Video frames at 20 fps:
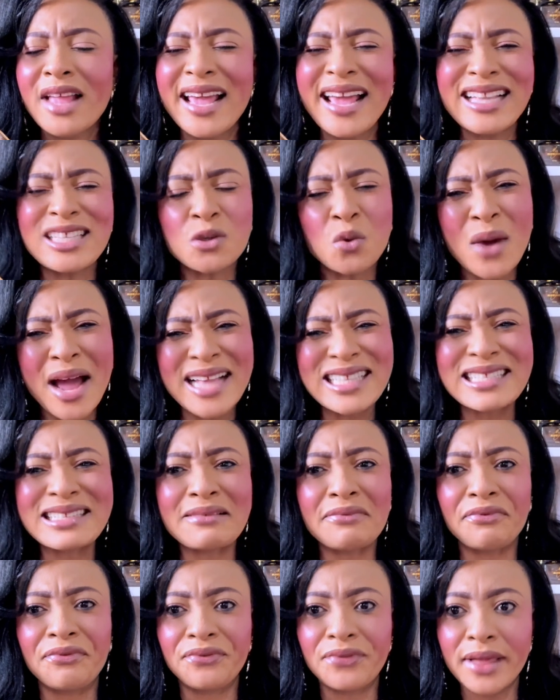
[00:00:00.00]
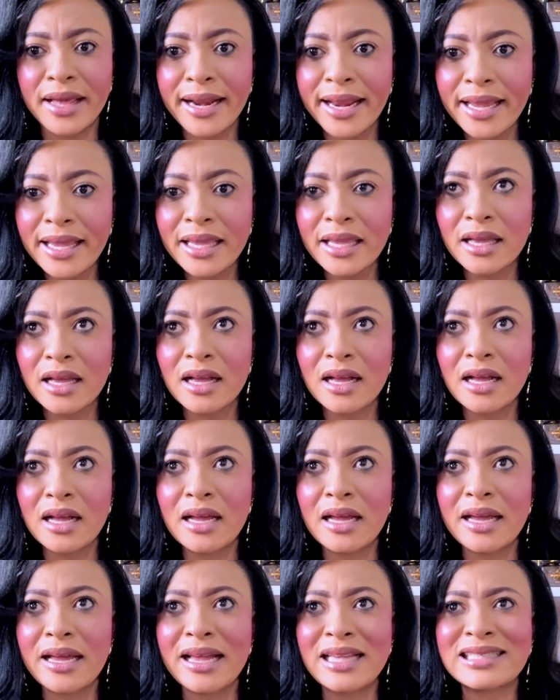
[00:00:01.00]
It's quite synthetic.
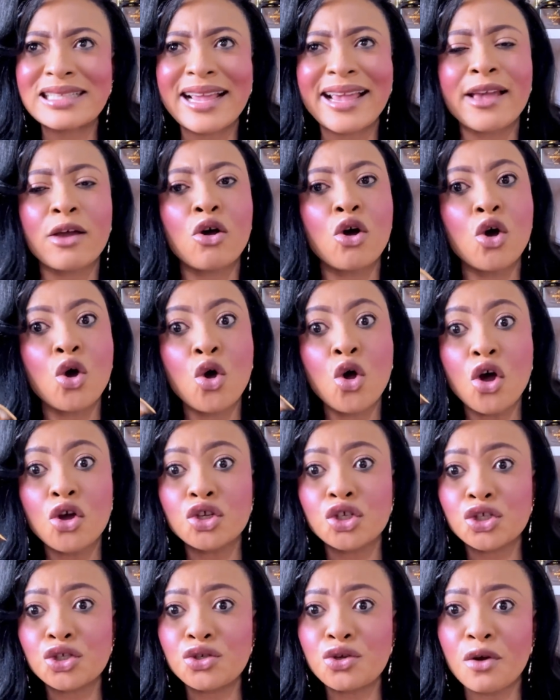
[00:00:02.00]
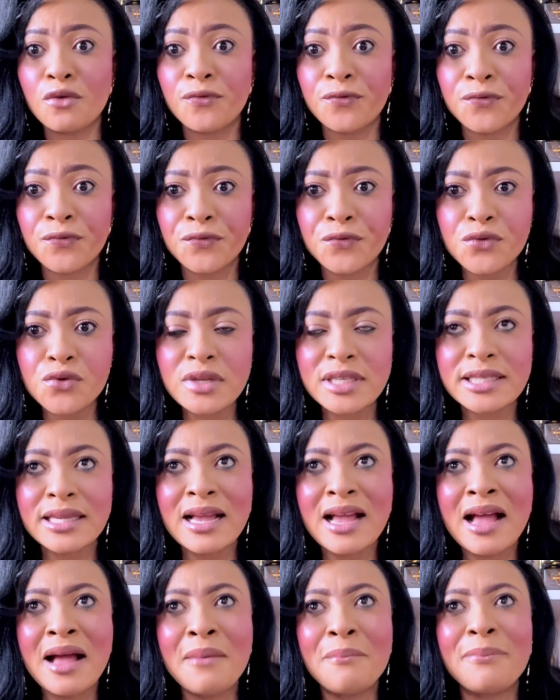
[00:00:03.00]
It's like a concoction of fruit,
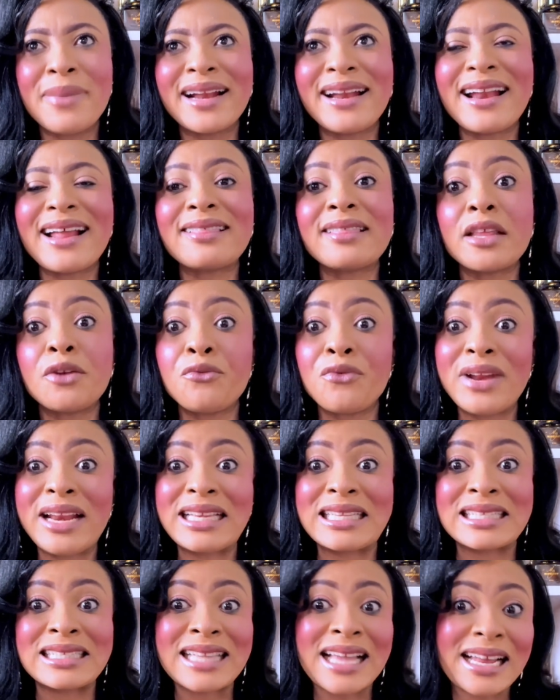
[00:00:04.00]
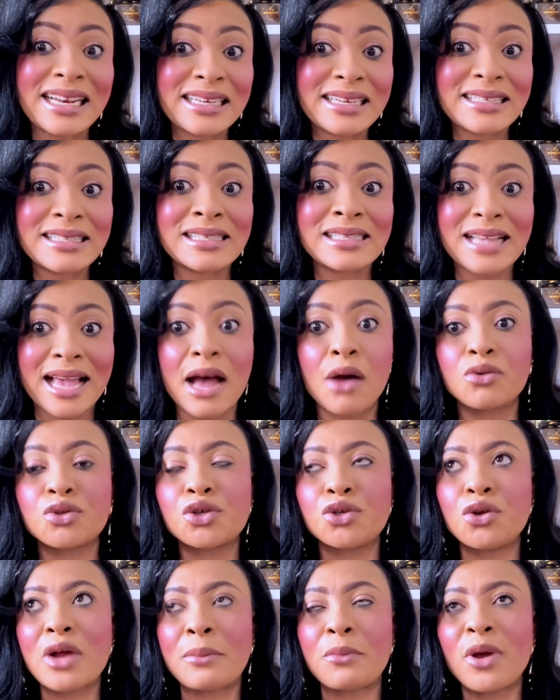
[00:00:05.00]
but nothing really stands out.
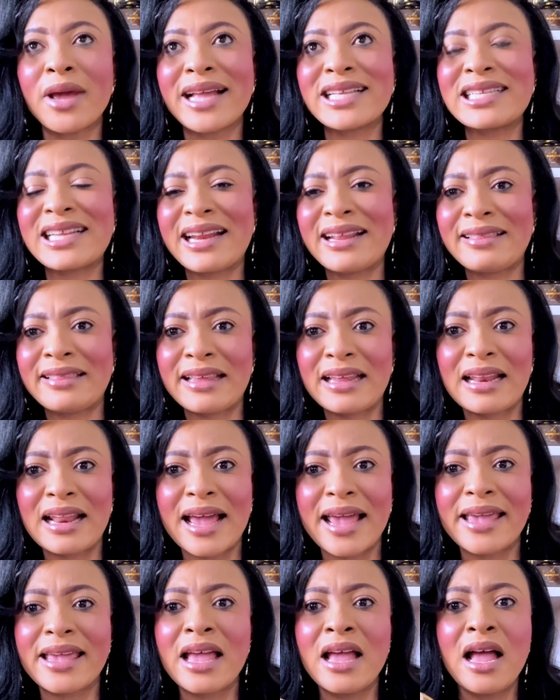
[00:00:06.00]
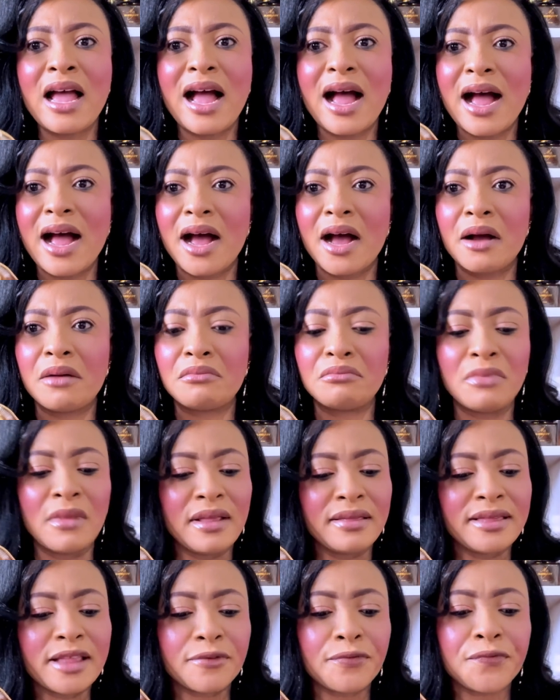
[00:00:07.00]
I'm not getting anything like
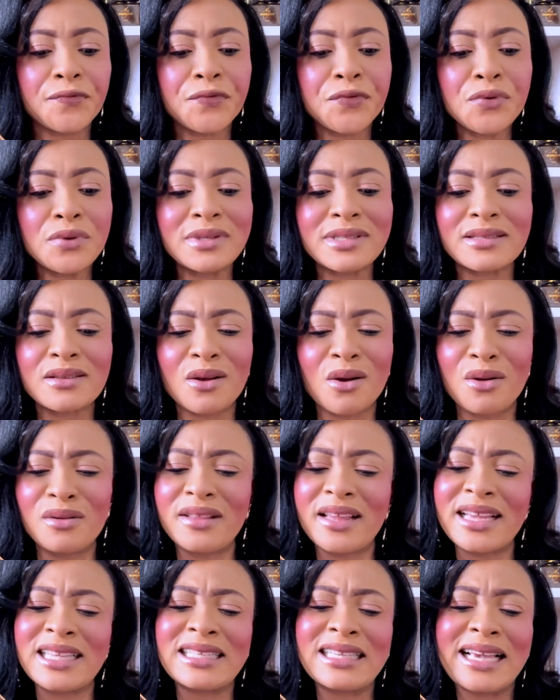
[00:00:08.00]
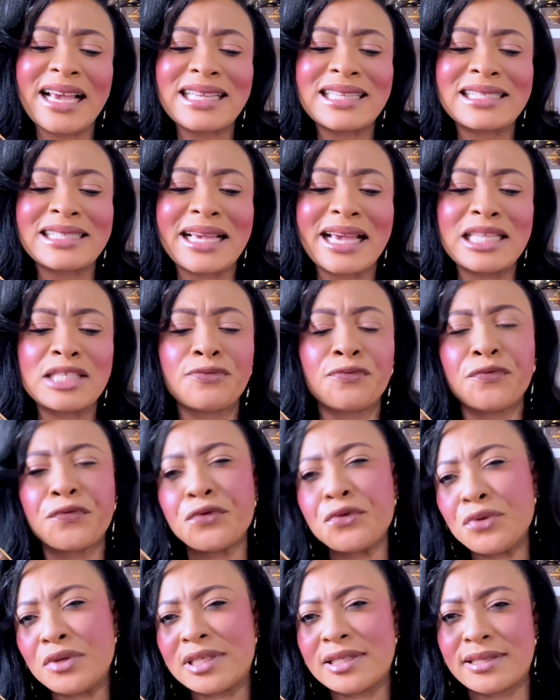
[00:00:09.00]
the fruits. It just says
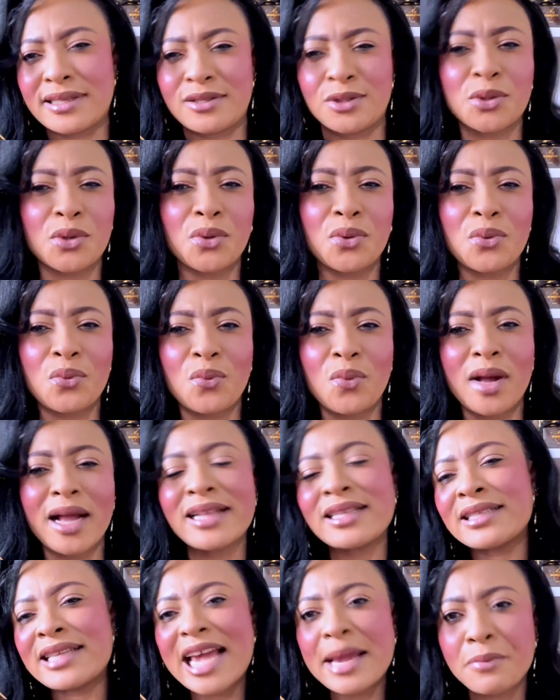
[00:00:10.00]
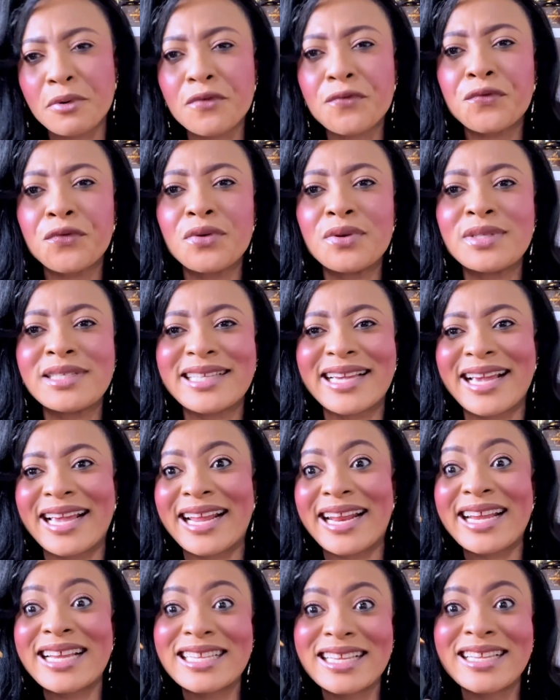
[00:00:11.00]
fruits. So what type of fruit
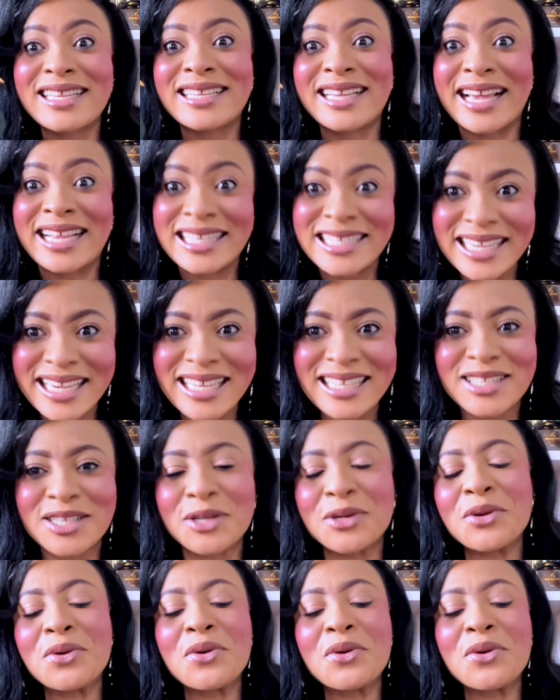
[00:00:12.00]
it is,